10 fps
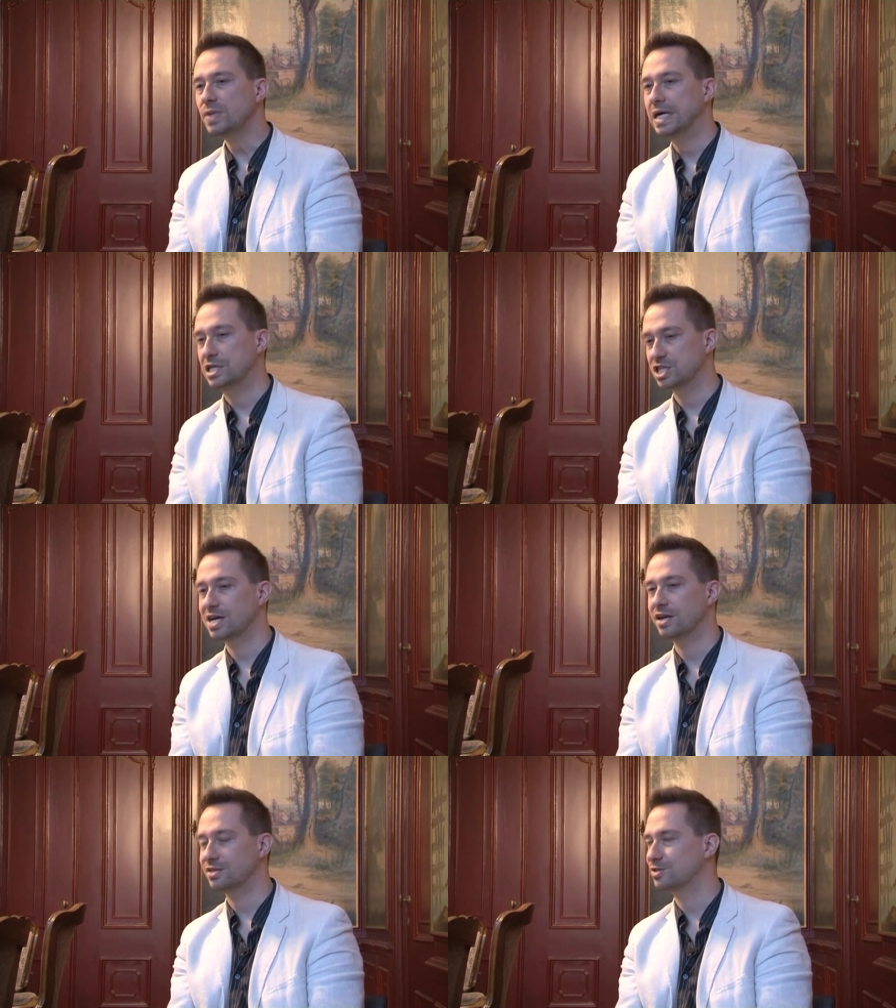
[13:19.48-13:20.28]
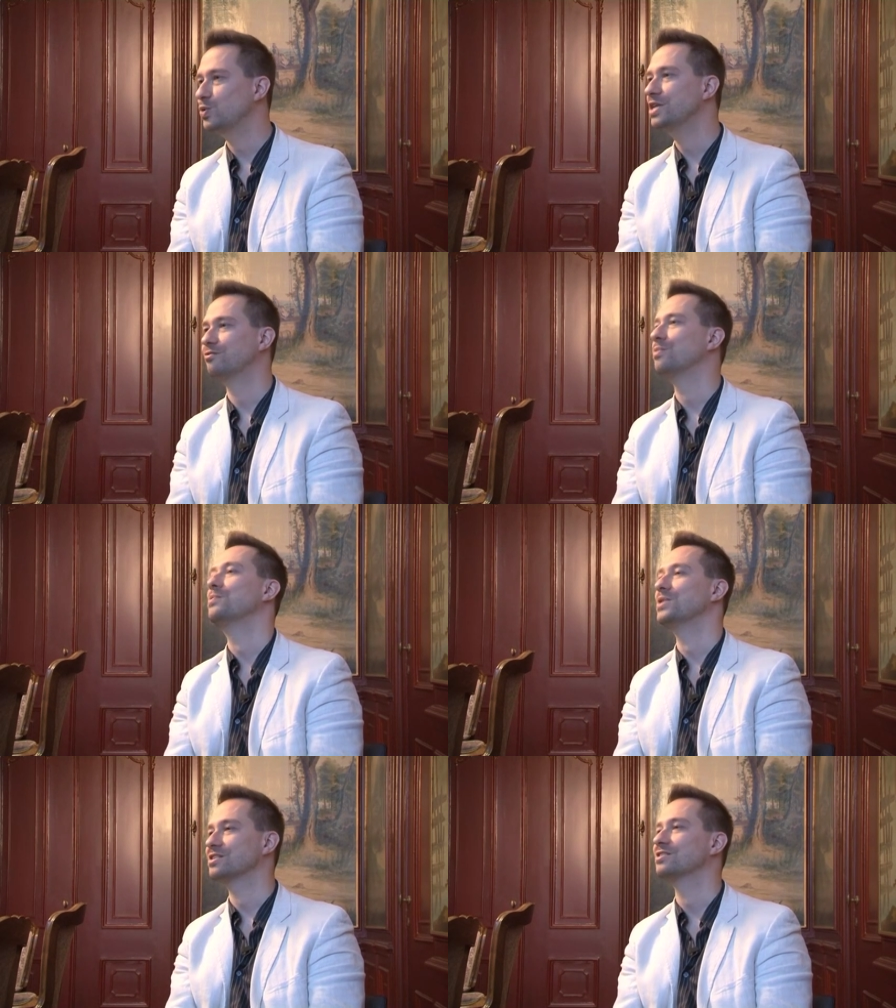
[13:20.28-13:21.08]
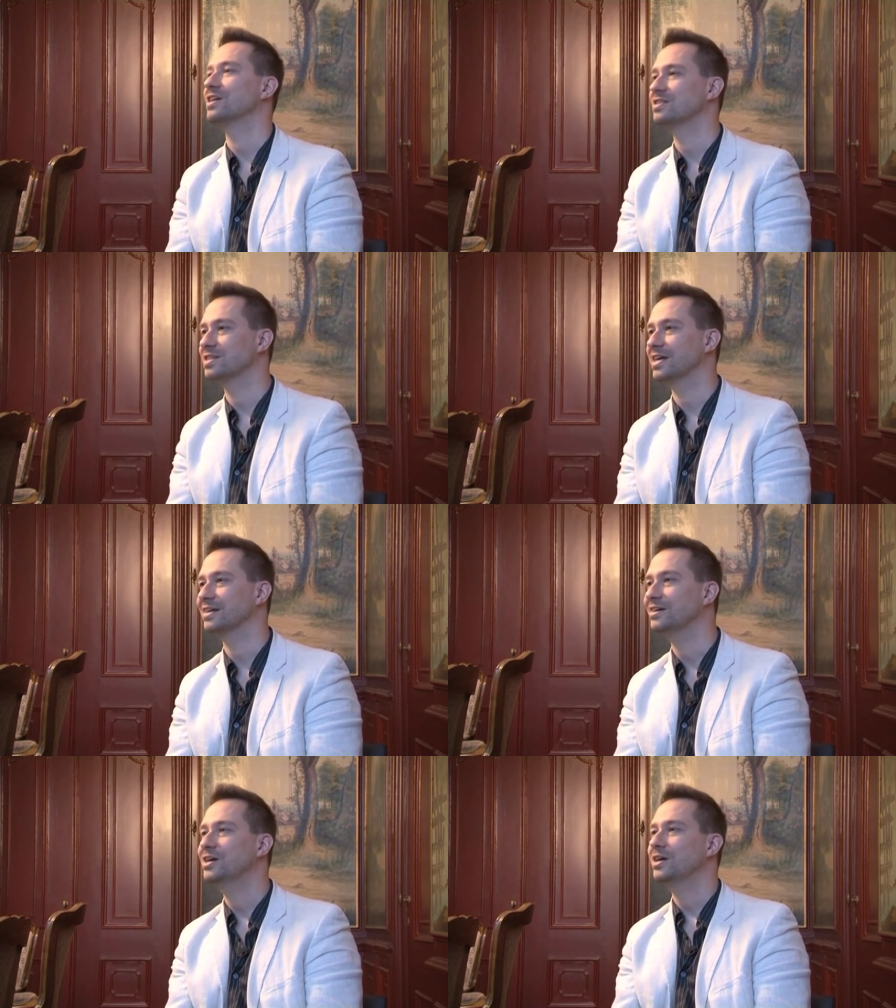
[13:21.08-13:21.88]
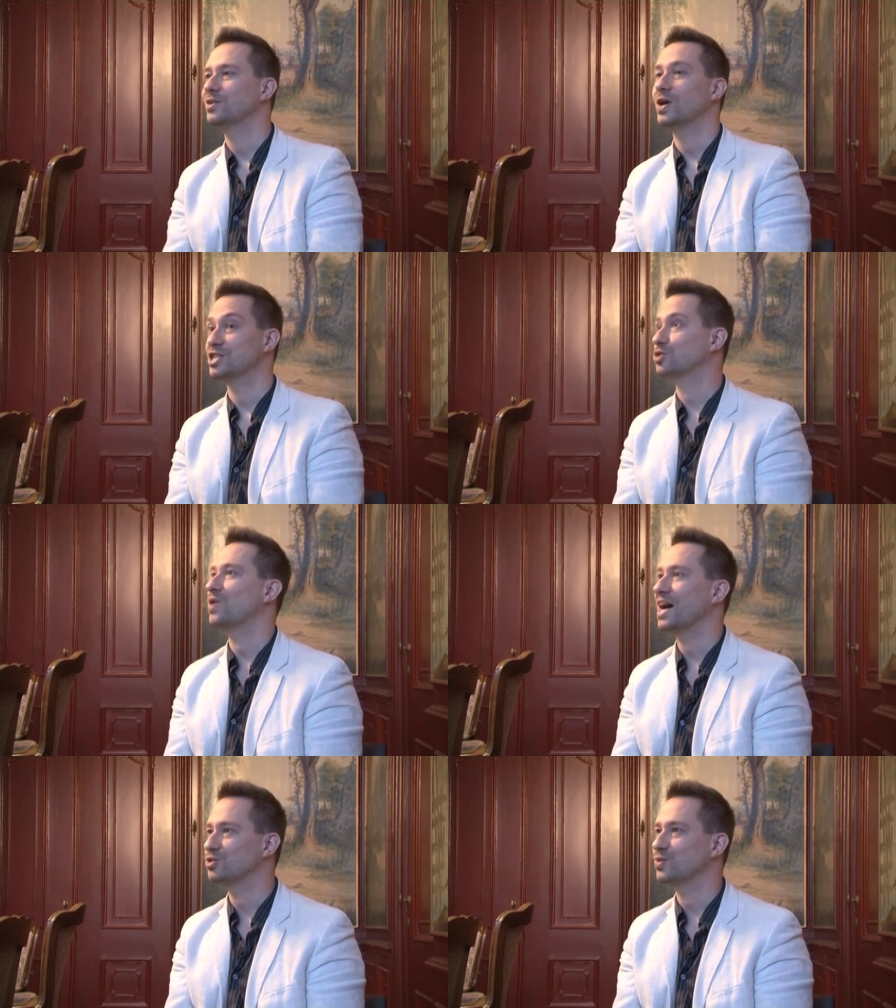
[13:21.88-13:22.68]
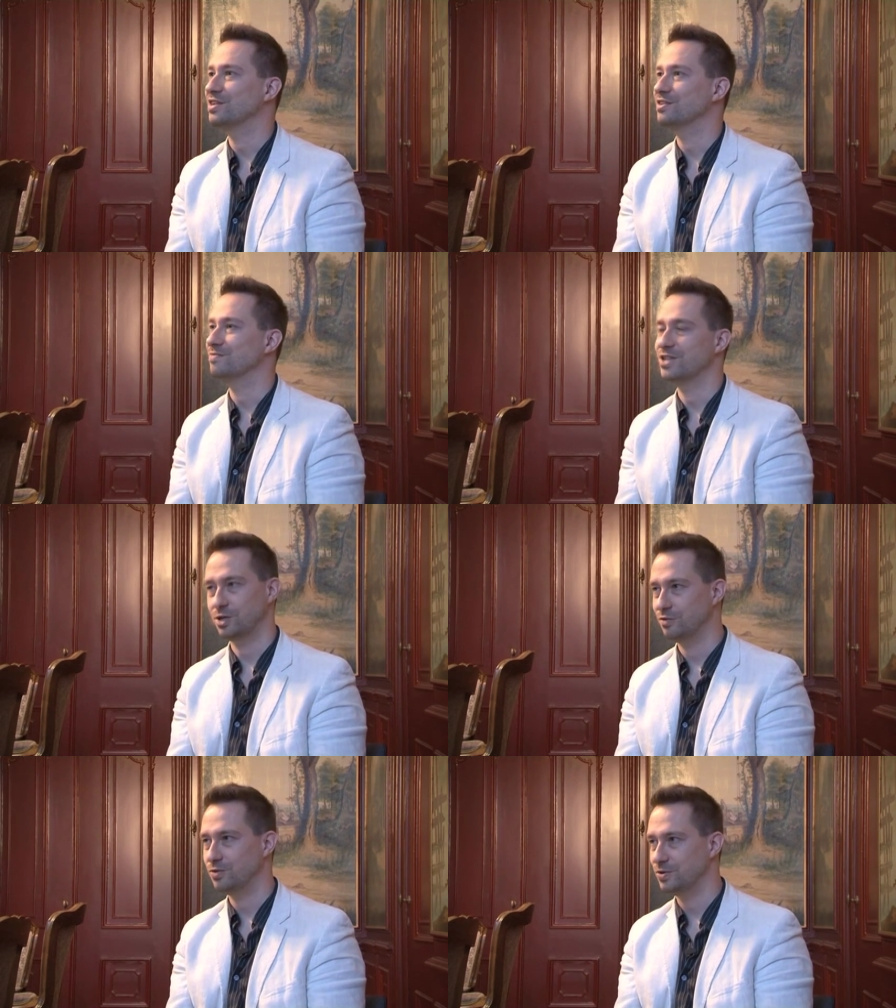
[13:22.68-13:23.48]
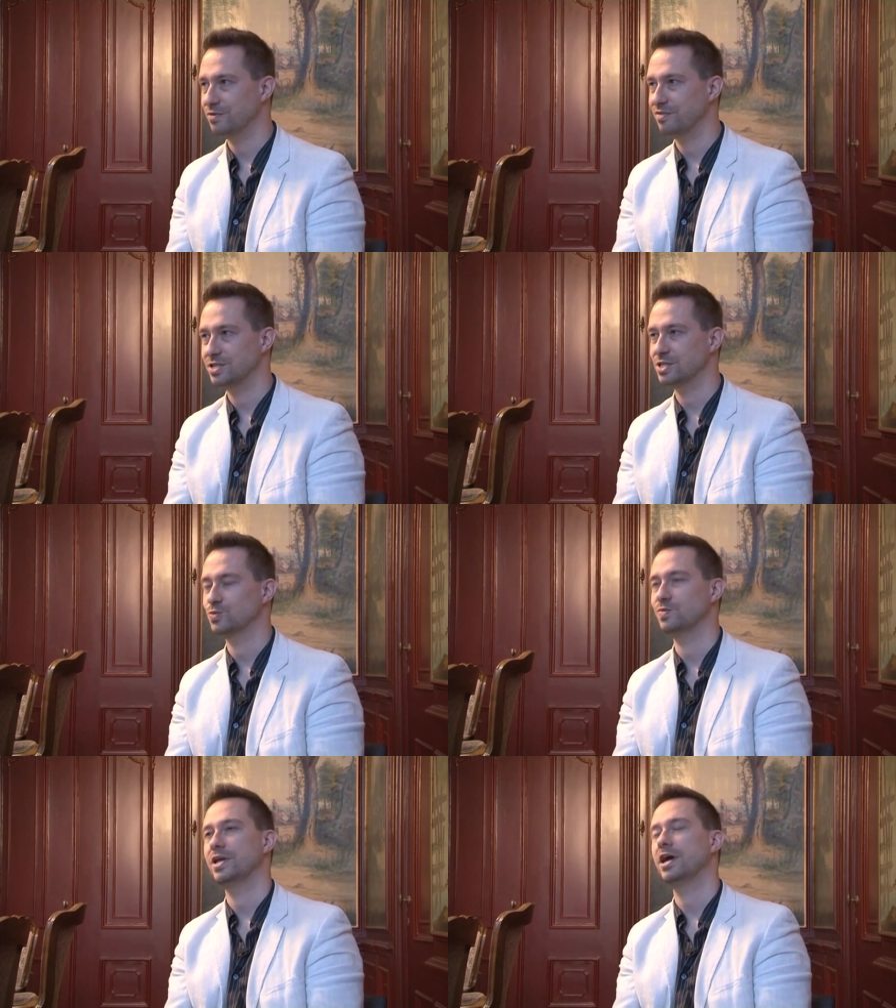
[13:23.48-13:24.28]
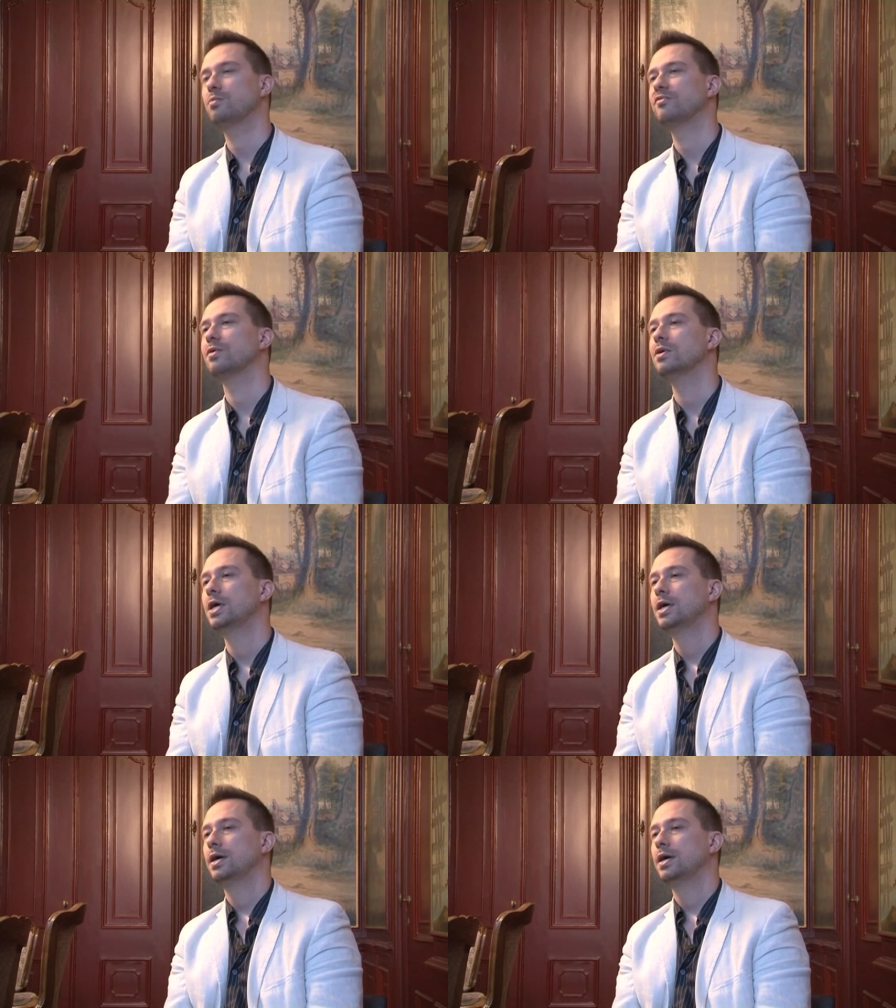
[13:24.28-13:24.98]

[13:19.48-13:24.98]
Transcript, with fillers: And I just got a tweet from him yesterday saying, you know, I just graduated, and thank you for your advice. This was really helpful.